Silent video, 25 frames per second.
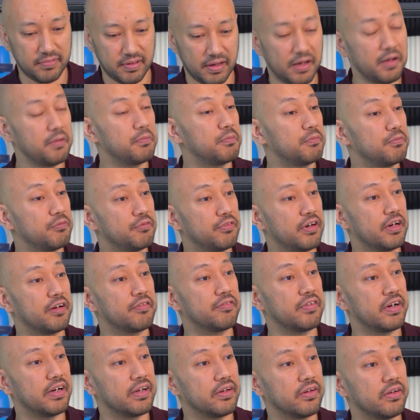Oh,
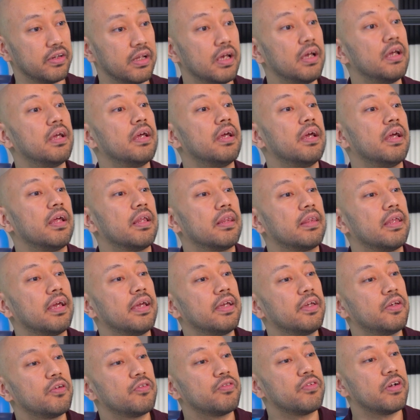very, very good.
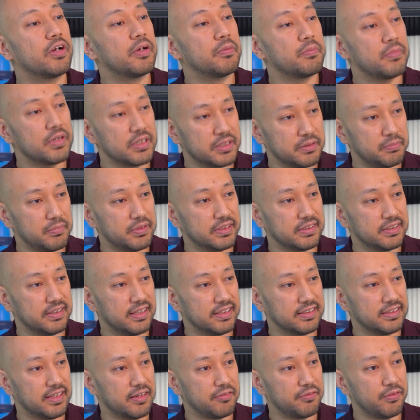Thank you very much, Ms.
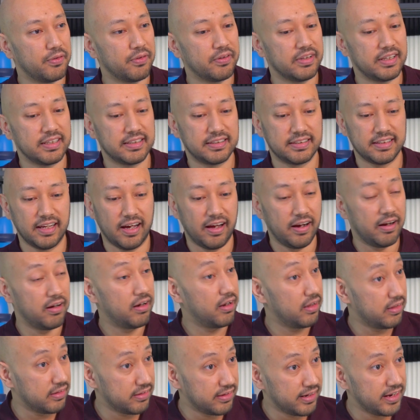Nazan, for this
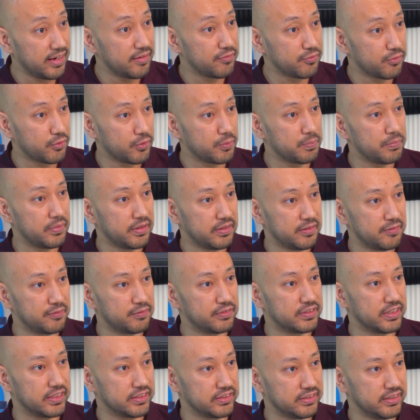another
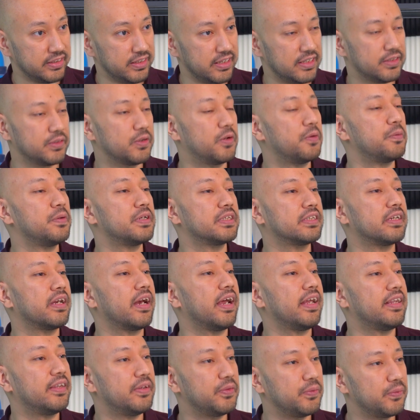informative session. It's always
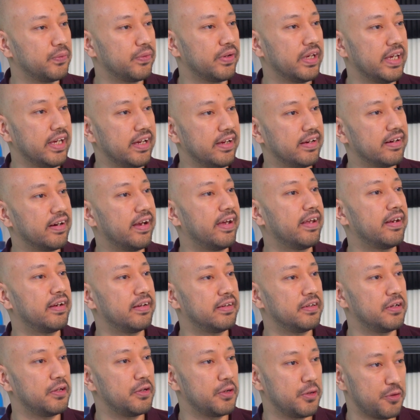great to hear
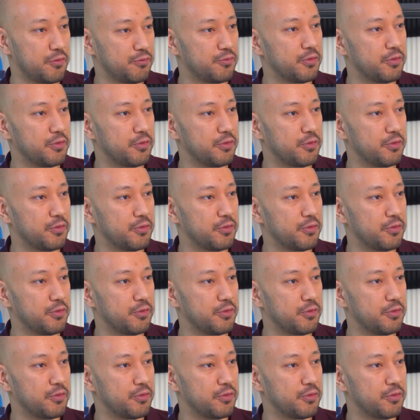and learn